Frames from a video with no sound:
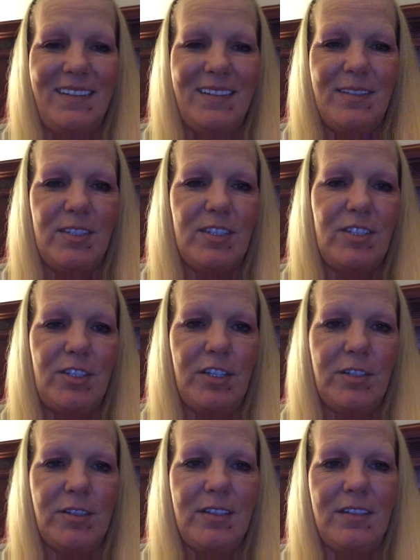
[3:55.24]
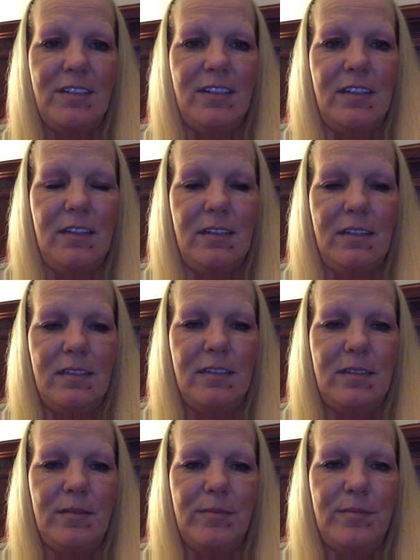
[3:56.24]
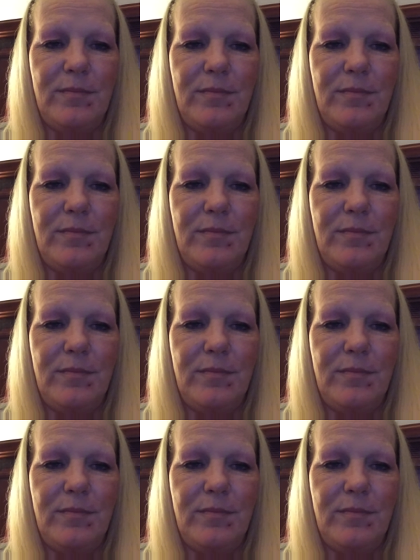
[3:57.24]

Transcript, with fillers: Just joking. Um,